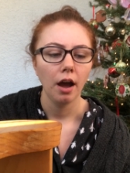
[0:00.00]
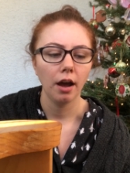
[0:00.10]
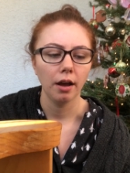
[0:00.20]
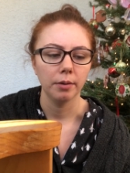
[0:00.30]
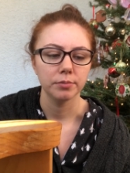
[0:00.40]

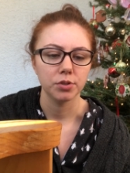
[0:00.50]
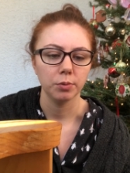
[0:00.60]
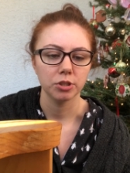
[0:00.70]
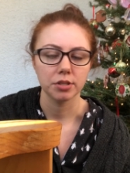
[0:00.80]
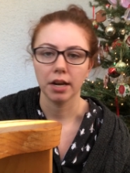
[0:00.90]
Um, so
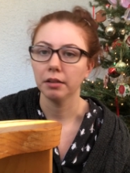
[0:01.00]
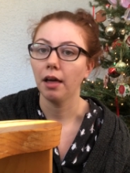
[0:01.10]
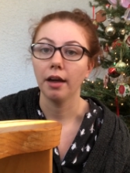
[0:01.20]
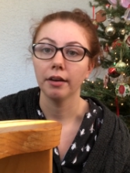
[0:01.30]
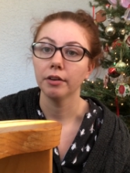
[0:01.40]
we just had a
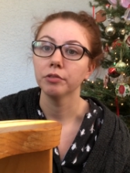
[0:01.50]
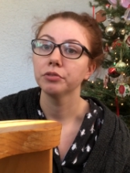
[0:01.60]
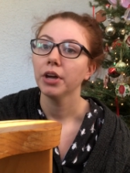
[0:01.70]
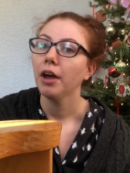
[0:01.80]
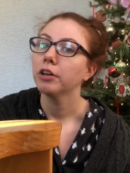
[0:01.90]
lot of
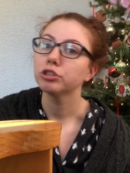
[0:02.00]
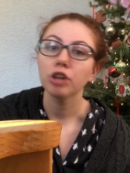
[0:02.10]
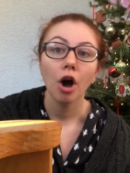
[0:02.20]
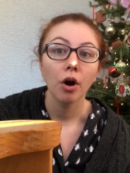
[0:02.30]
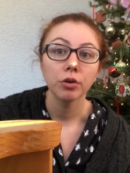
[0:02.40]

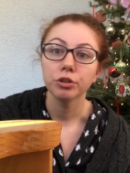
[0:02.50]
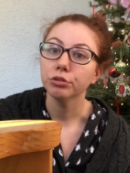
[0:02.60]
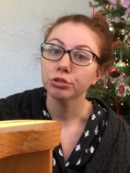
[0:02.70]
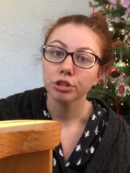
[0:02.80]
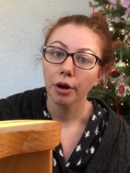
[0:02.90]
show
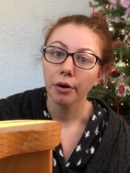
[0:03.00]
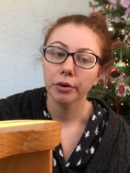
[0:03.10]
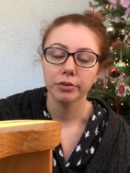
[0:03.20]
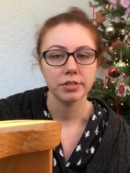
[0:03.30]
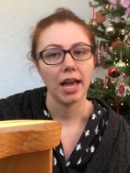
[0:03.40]
new
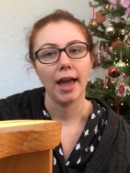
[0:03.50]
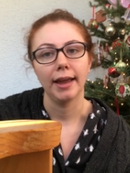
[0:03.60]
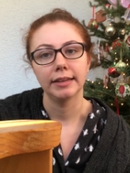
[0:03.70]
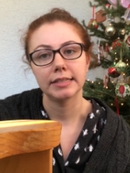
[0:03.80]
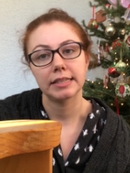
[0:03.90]
shows
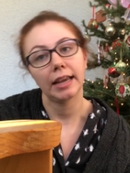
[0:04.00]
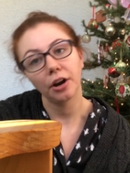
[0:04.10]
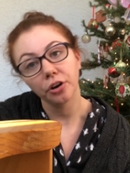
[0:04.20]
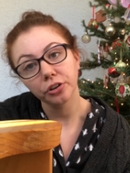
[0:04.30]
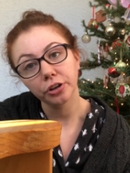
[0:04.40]
and
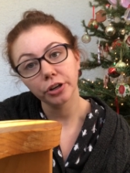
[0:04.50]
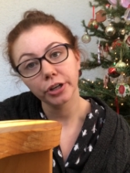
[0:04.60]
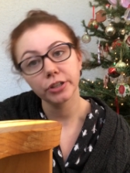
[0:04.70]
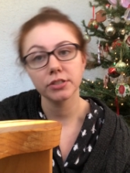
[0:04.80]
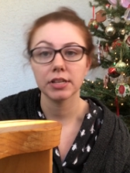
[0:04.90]

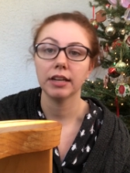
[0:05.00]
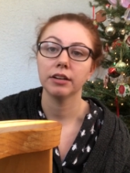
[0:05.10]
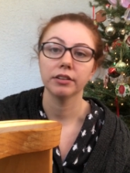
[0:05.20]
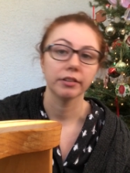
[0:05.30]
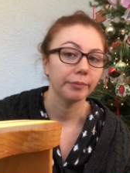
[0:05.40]
carolers
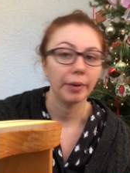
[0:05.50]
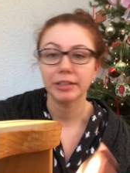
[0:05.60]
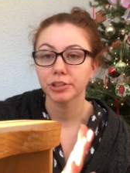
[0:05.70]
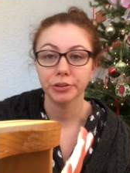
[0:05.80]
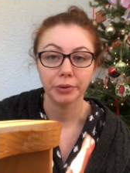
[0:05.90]
and a
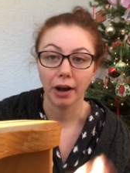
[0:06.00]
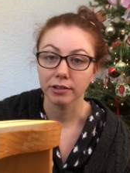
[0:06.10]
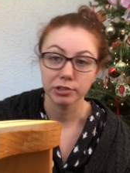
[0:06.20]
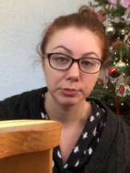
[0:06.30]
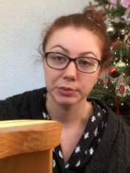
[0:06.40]
bunch of new
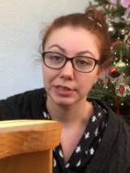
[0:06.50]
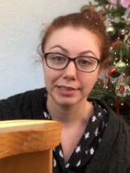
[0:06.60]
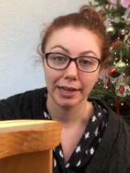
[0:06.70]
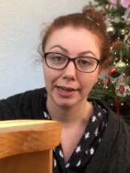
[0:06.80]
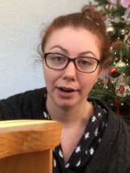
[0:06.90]
costumes to
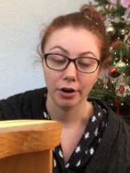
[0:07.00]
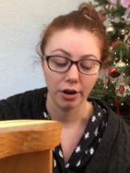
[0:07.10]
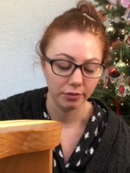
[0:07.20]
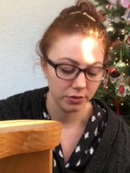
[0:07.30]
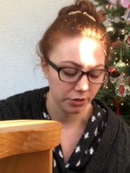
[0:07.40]
take care
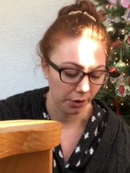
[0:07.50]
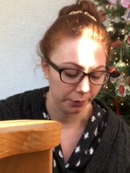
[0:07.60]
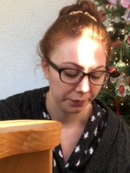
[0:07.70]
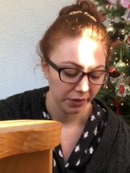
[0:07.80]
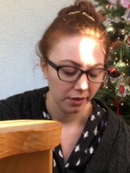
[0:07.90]
of.
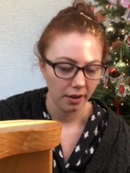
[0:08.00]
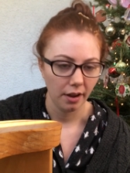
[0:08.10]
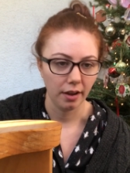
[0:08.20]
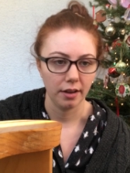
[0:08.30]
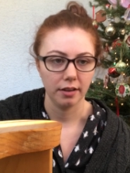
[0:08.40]
So
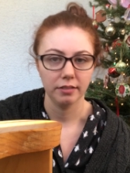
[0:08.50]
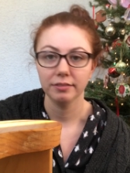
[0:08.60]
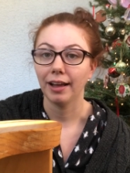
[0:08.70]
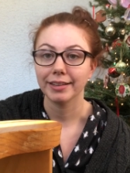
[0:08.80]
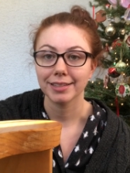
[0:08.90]
uh,
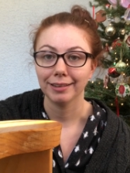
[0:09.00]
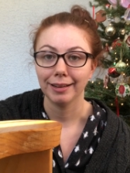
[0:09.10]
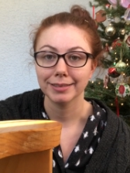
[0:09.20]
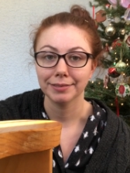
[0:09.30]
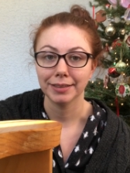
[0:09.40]
lots and
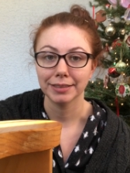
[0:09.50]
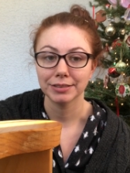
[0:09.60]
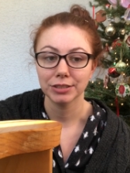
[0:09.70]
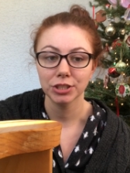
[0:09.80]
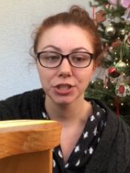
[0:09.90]
lots of things
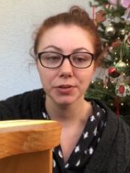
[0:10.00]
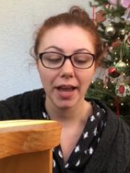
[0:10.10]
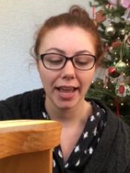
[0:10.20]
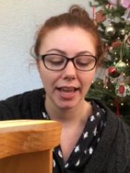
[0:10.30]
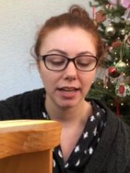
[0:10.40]
to do.
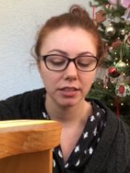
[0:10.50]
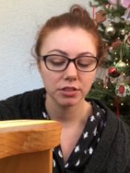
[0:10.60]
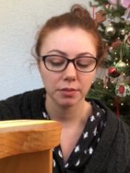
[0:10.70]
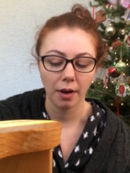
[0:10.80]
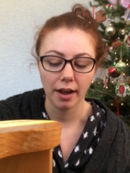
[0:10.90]

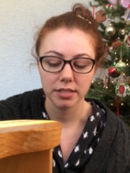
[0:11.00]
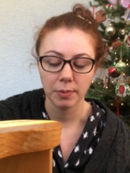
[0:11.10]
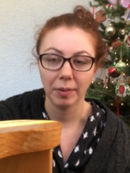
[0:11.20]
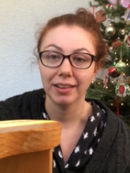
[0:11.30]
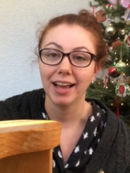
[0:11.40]
And I
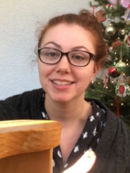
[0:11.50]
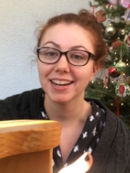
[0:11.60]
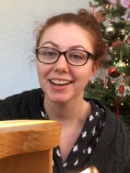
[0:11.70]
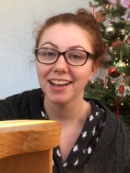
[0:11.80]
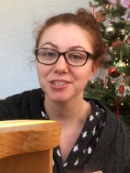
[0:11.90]
spent my last day
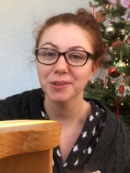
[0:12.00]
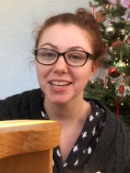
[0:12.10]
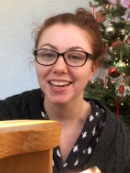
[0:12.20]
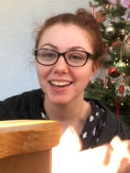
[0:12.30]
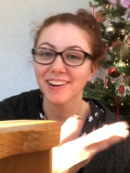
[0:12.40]
at Castaway
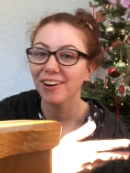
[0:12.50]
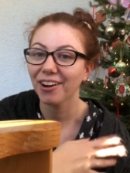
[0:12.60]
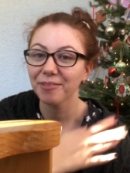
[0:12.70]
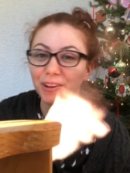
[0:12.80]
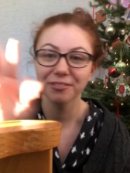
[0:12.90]
Cay. Here are a
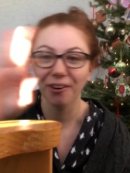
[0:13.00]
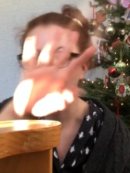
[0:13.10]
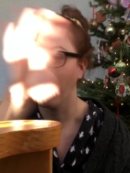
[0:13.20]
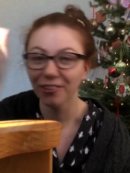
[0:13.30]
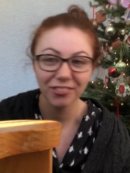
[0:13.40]
couple
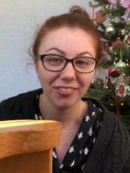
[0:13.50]
photos